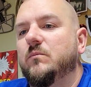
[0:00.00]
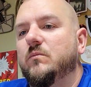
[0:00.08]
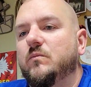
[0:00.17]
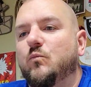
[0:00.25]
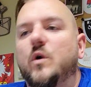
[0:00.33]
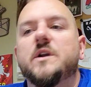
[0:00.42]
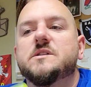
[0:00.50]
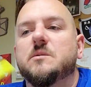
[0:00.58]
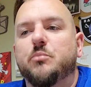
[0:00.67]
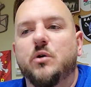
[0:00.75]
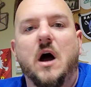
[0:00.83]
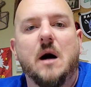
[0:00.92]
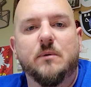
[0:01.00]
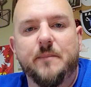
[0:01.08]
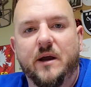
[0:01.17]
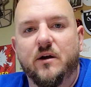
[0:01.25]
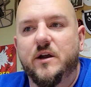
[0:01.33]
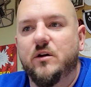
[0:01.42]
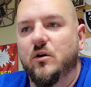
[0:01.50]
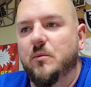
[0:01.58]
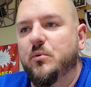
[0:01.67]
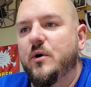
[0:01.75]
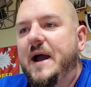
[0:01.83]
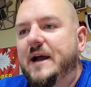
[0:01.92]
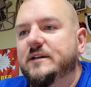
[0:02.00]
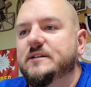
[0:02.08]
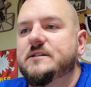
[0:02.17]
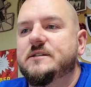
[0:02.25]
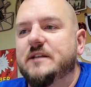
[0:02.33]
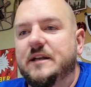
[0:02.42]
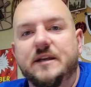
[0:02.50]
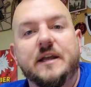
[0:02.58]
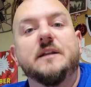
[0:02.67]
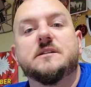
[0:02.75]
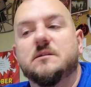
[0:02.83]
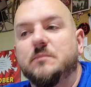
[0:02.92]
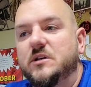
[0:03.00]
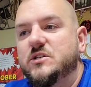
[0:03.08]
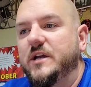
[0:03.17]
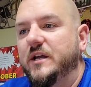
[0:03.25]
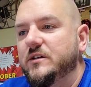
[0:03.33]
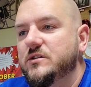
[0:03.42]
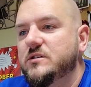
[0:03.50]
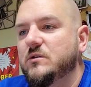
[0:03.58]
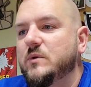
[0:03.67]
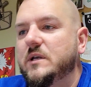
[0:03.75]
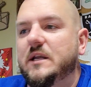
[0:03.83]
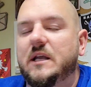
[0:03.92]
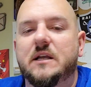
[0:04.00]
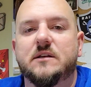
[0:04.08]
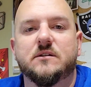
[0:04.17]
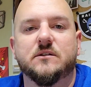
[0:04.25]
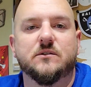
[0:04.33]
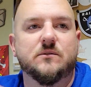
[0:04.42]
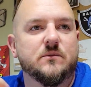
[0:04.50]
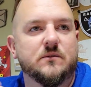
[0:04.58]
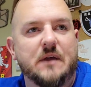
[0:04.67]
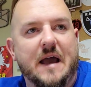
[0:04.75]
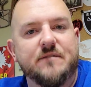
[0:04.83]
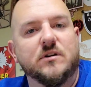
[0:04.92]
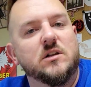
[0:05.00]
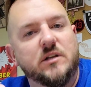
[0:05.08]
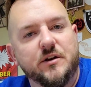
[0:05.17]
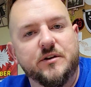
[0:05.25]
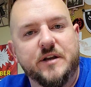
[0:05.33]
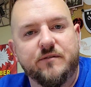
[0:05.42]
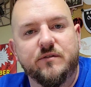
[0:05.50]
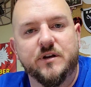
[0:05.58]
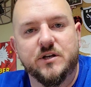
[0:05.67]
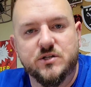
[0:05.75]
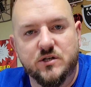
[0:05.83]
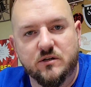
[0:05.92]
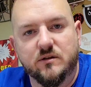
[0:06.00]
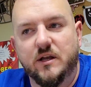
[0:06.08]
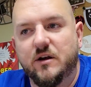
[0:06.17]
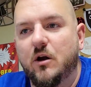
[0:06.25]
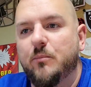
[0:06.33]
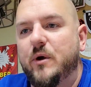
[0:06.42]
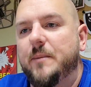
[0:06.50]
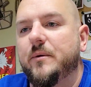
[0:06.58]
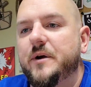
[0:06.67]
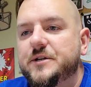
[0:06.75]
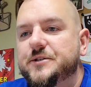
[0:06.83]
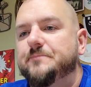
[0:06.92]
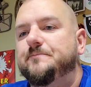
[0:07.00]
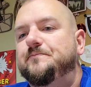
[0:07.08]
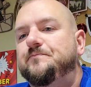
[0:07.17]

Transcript: What is the problem area or practice that needs to be changed? So we need to have a clear definition in our preparation.